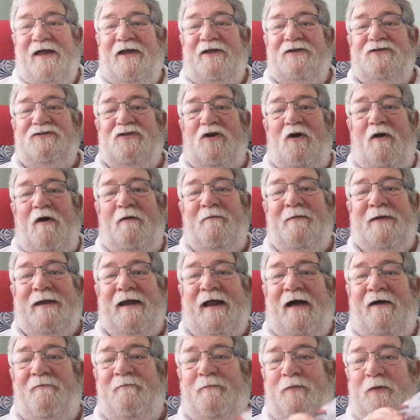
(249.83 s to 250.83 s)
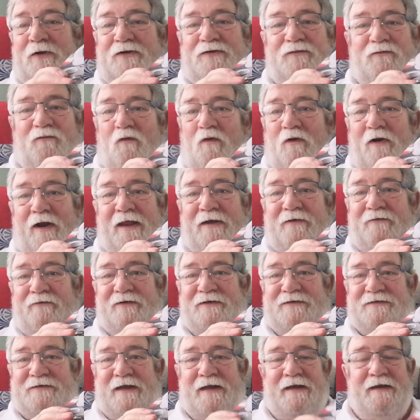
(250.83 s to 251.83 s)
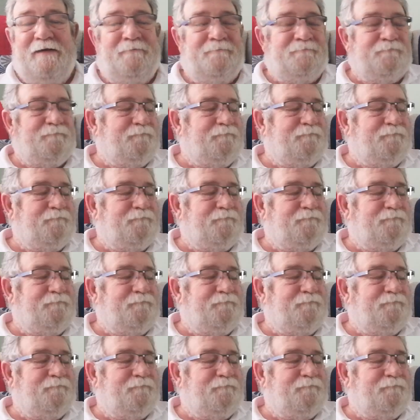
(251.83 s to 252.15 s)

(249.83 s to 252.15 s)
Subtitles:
So, I mean, I've put his 4 entries in.